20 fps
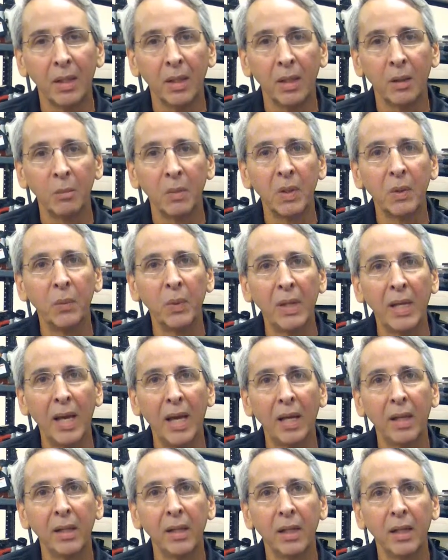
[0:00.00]
But the
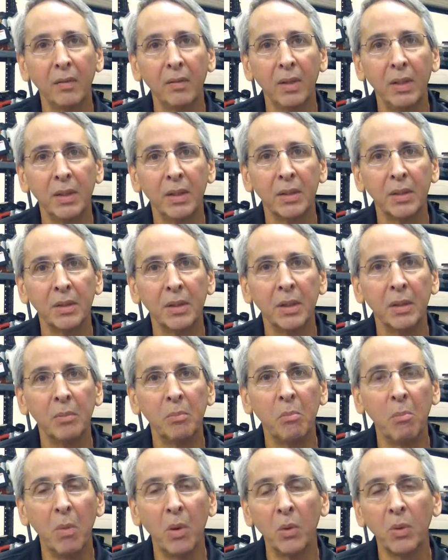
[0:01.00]
reality of it is that
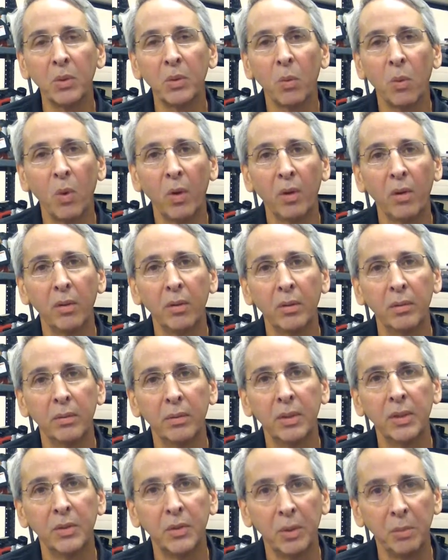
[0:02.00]
most water
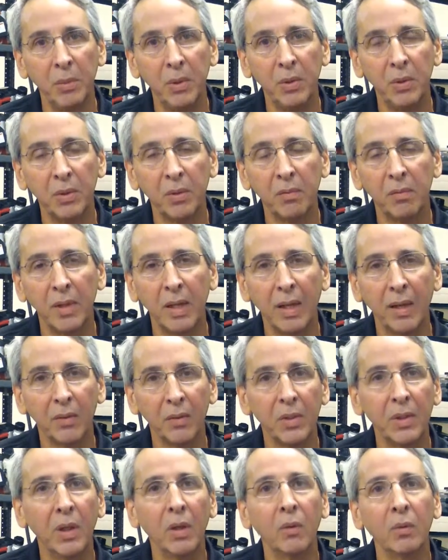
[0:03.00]
distribution
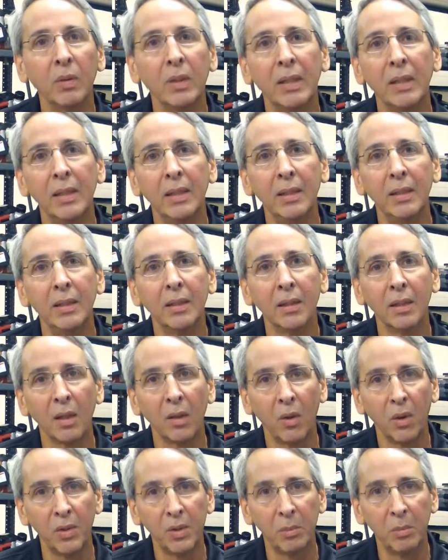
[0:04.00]
valves don't need
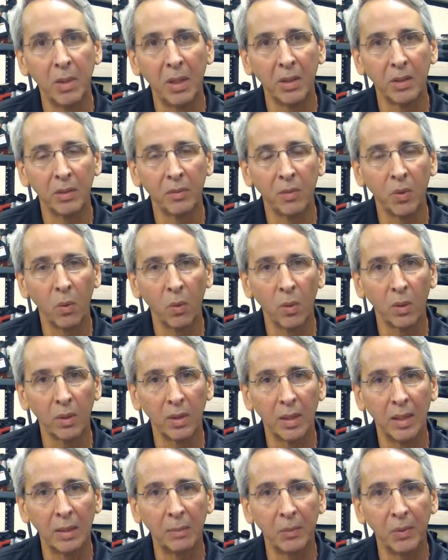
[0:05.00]
large amounts of torque
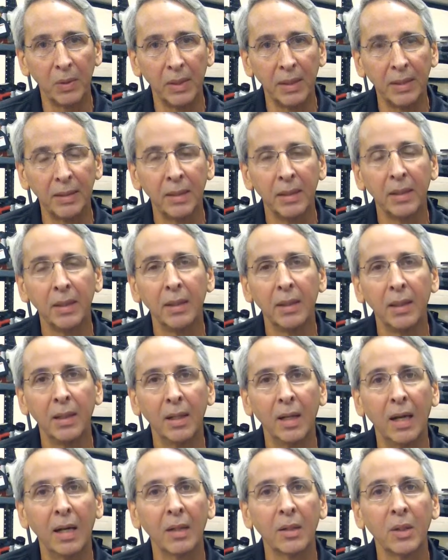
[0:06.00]
to operate.
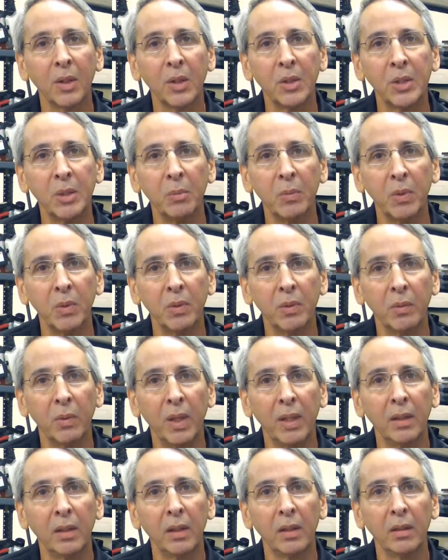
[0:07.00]
Our customers
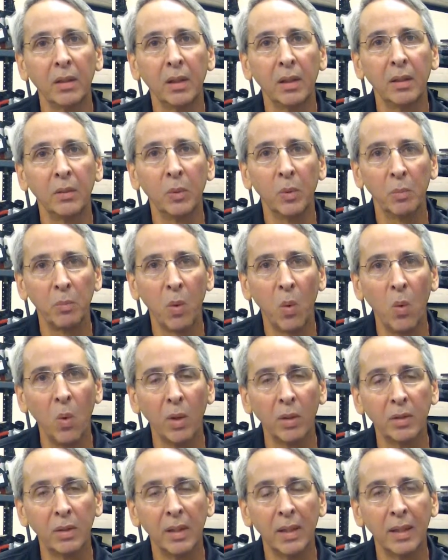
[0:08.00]
regularly
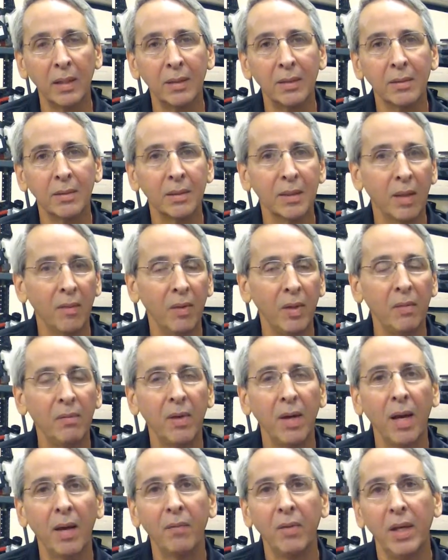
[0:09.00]
report that
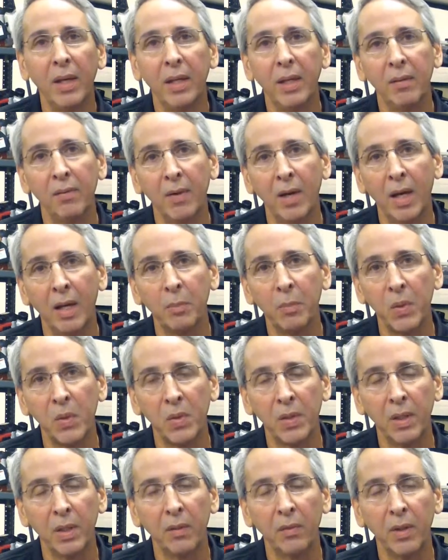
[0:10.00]
75 to
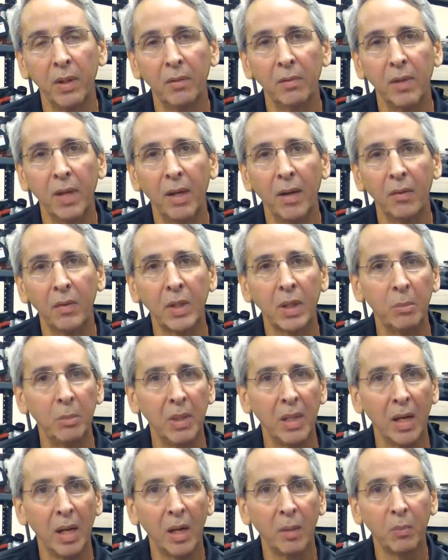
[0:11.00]
85% of their valves can
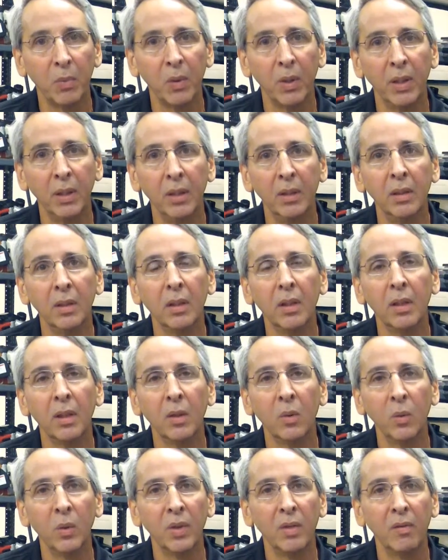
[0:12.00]
be operated
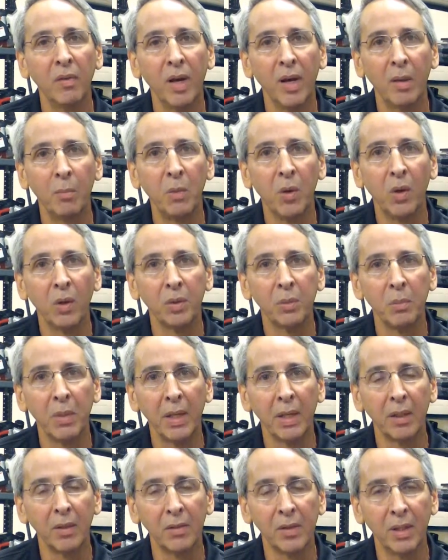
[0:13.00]
with the ValveBoss
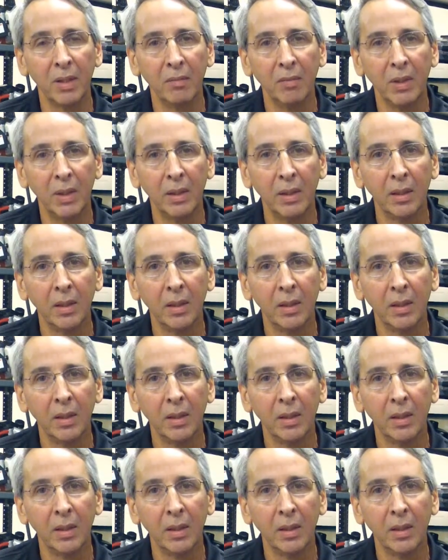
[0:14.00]
Model 70.